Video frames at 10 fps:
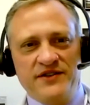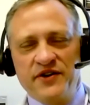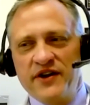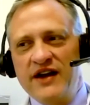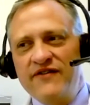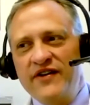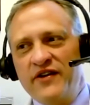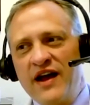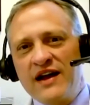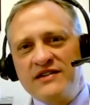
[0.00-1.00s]
So you're going to have
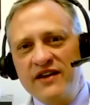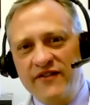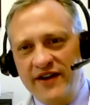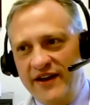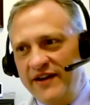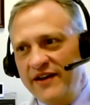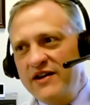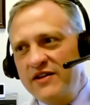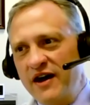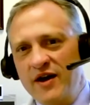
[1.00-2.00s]
your activity,
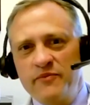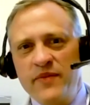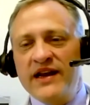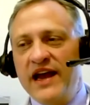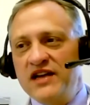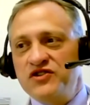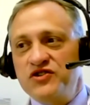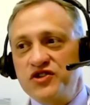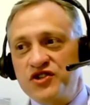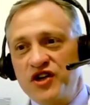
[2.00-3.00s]
medications
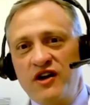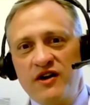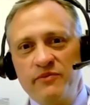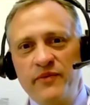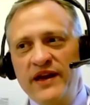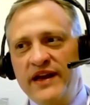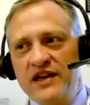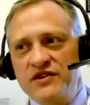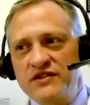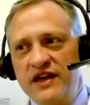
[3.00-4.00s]
to start,
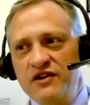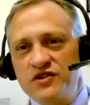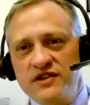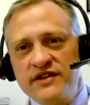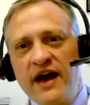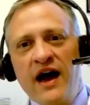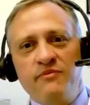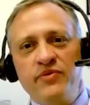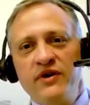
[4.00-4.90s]
medications that you should stop,